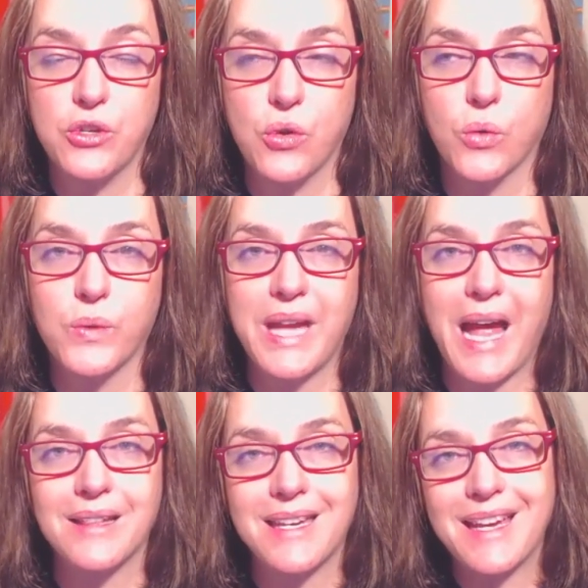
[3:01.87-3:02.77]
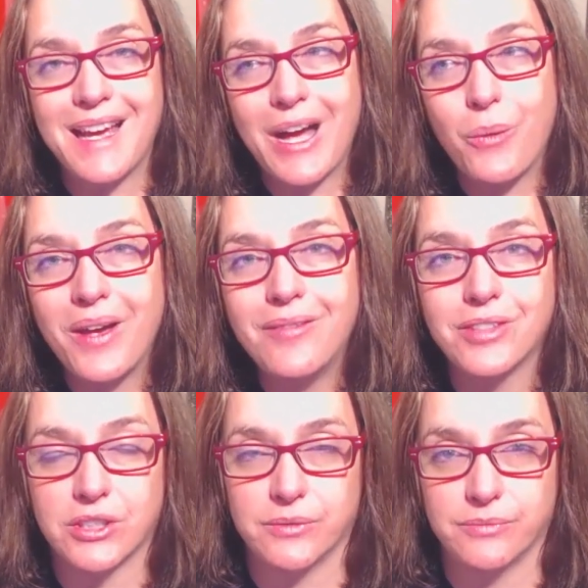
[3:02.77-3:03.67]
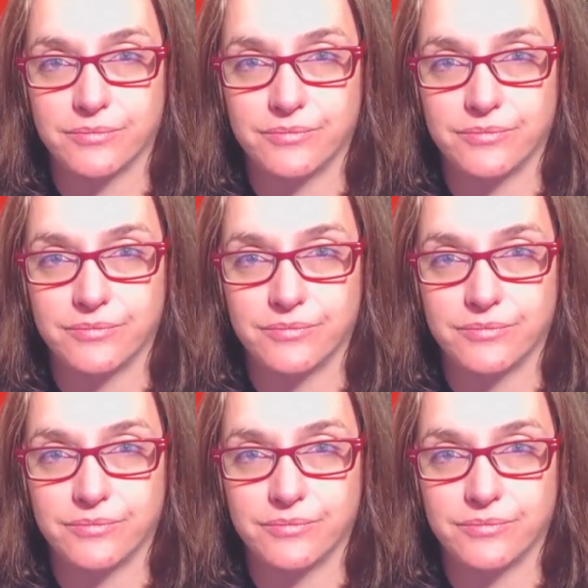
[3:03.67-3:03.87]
in your reality. However,